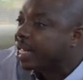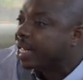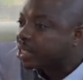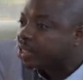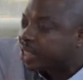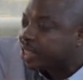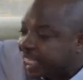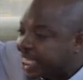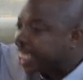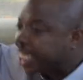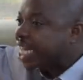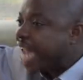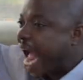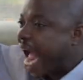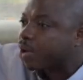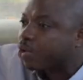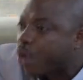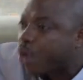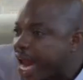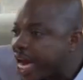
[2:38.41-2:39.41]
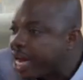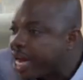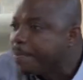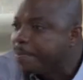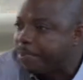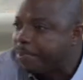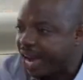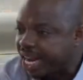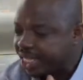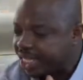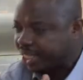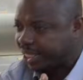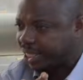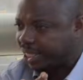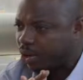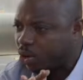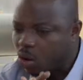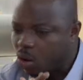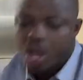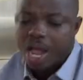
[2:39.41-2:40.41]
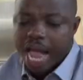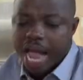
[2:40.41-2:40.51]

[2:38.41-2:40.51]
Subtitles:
si the adjoining places no